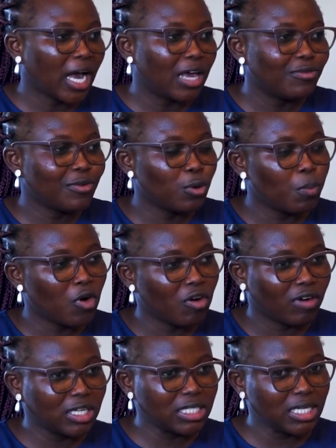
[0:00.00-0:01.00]
I feel
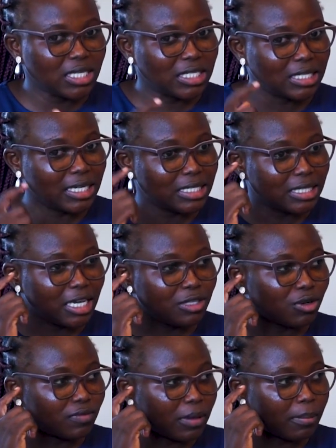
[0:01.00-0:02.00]
poverty is in the
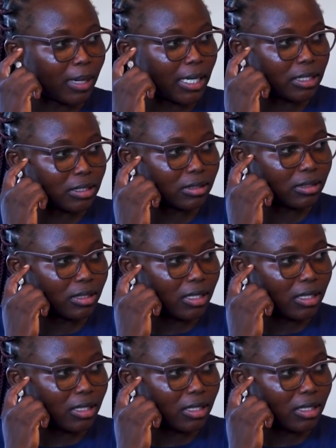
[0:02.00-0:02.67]
state of the mind.